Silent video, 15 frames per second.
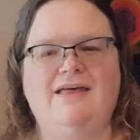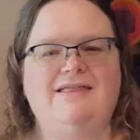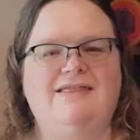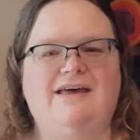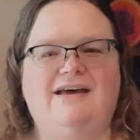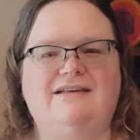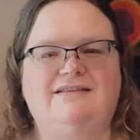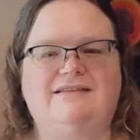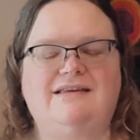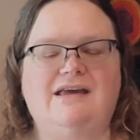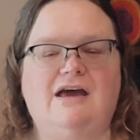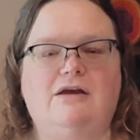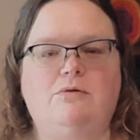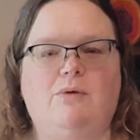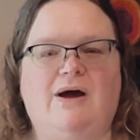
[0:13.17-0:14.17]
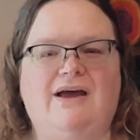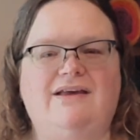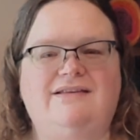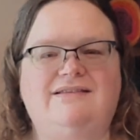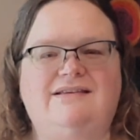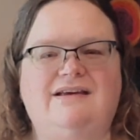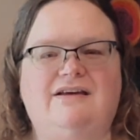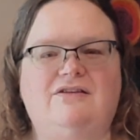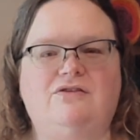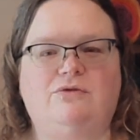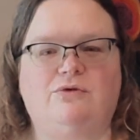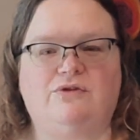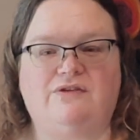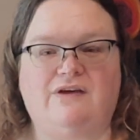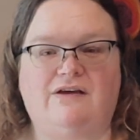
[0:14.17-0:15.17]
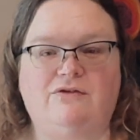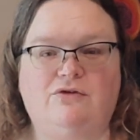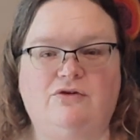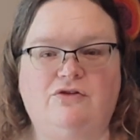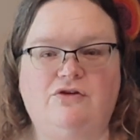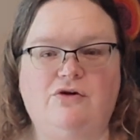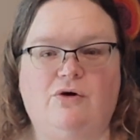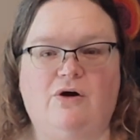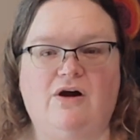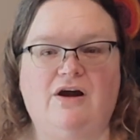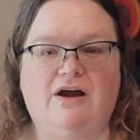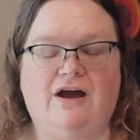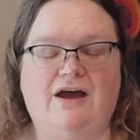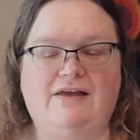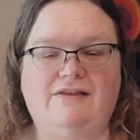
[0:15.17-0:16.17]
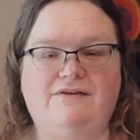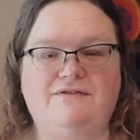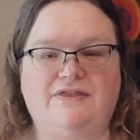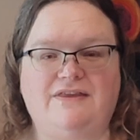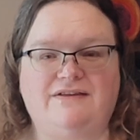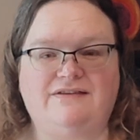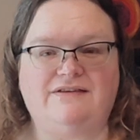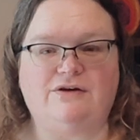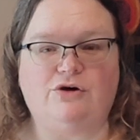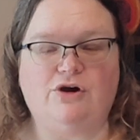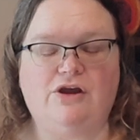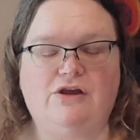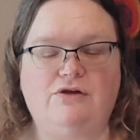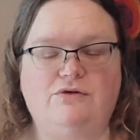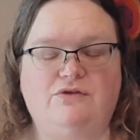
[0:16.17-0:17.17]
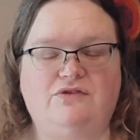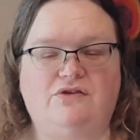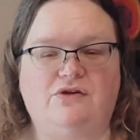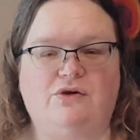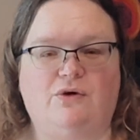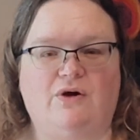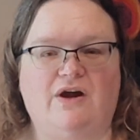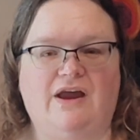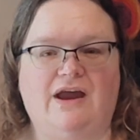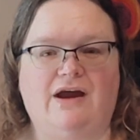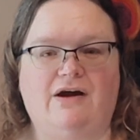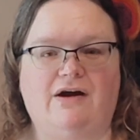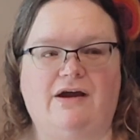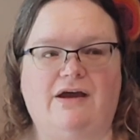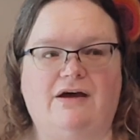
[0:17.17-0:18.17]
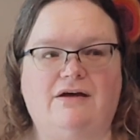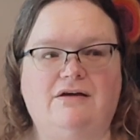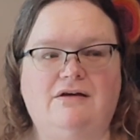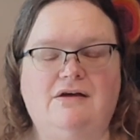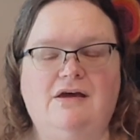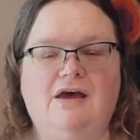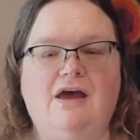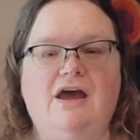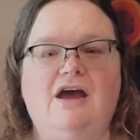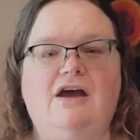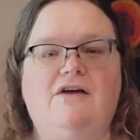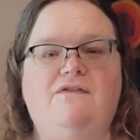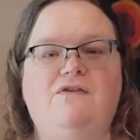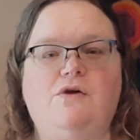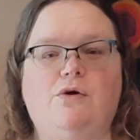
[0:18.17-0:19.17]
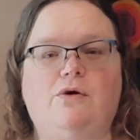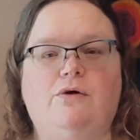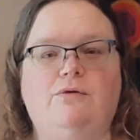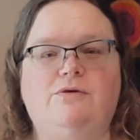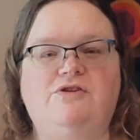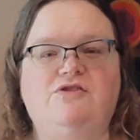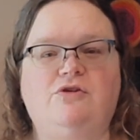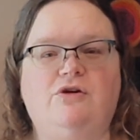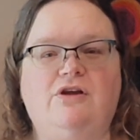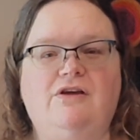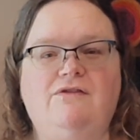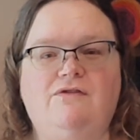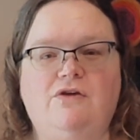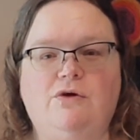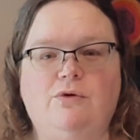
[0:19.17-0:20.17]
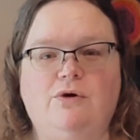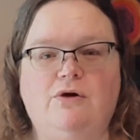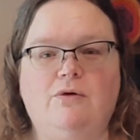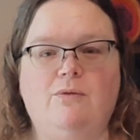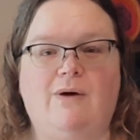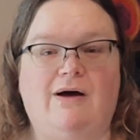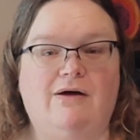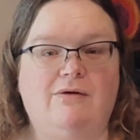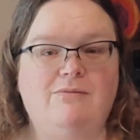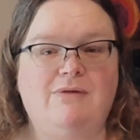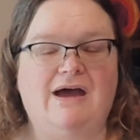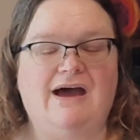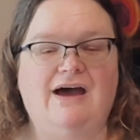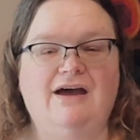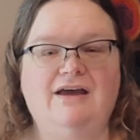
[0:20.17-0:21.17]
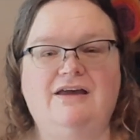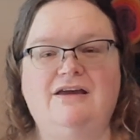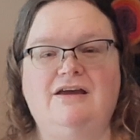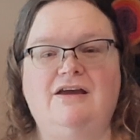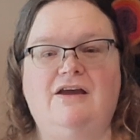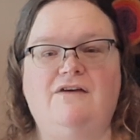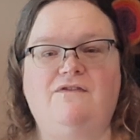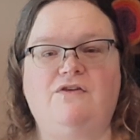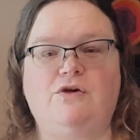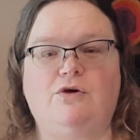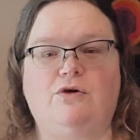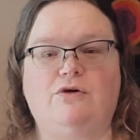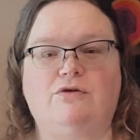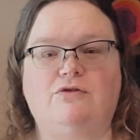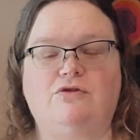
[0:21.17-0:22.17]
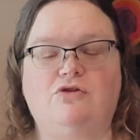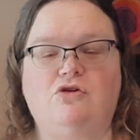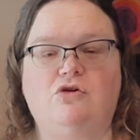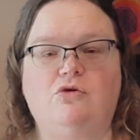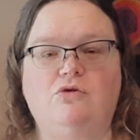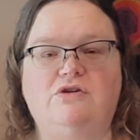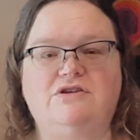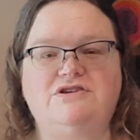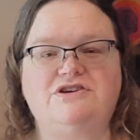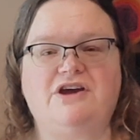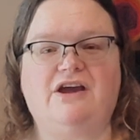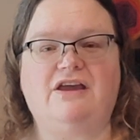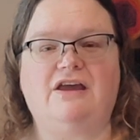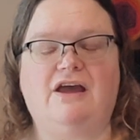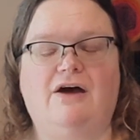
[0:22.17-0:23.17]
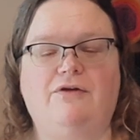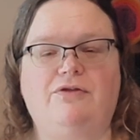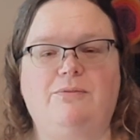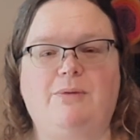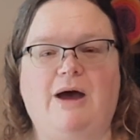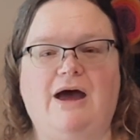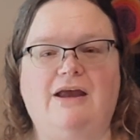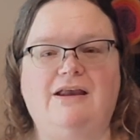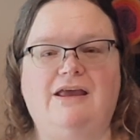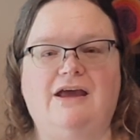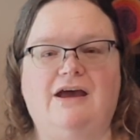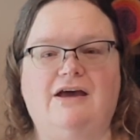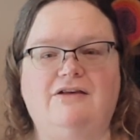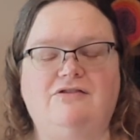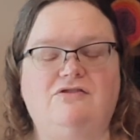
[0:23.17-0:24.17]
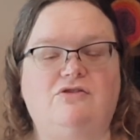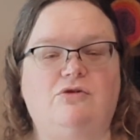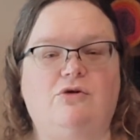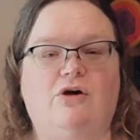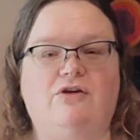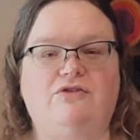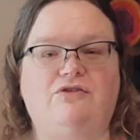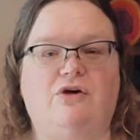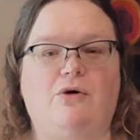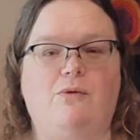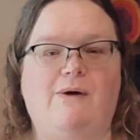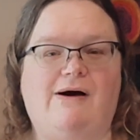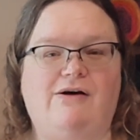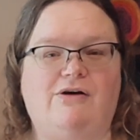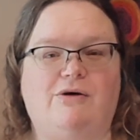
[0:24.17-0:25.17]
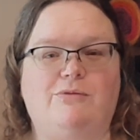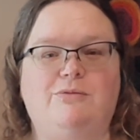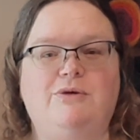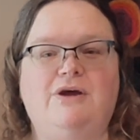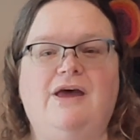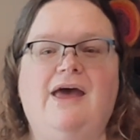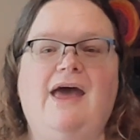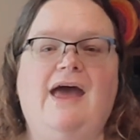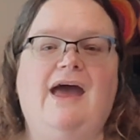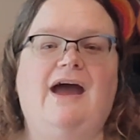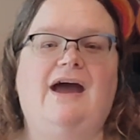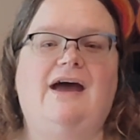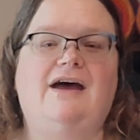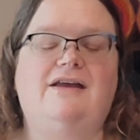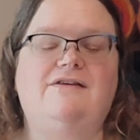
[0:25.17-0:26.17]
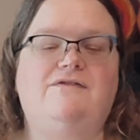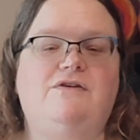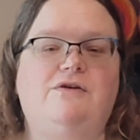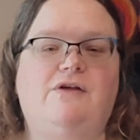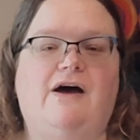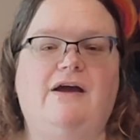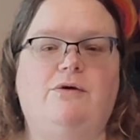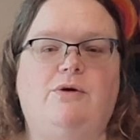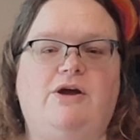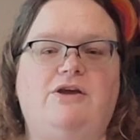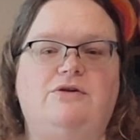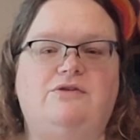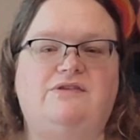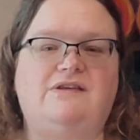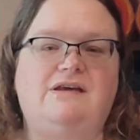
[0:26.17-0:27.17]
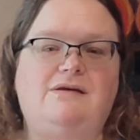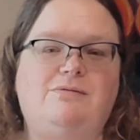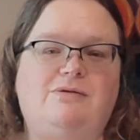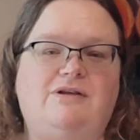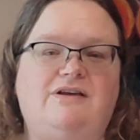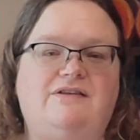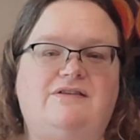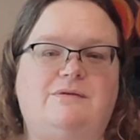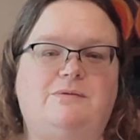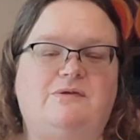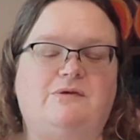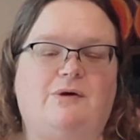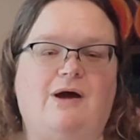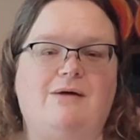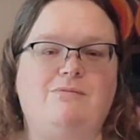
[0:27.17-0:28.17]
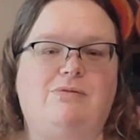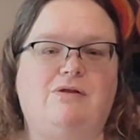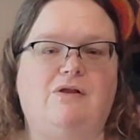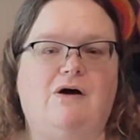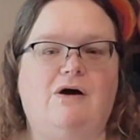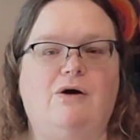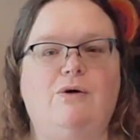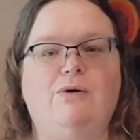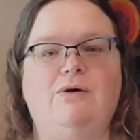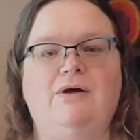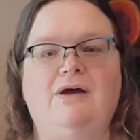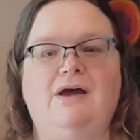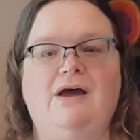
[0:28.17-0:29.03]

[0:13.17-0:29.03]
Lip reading: That CNY stands for Central New York. I live in the Syracuse, New York area. If you're a returning viewer, welcome back. If you're new to checking out the podcast, you're also welcome. And if you like what you see, please subscribe below.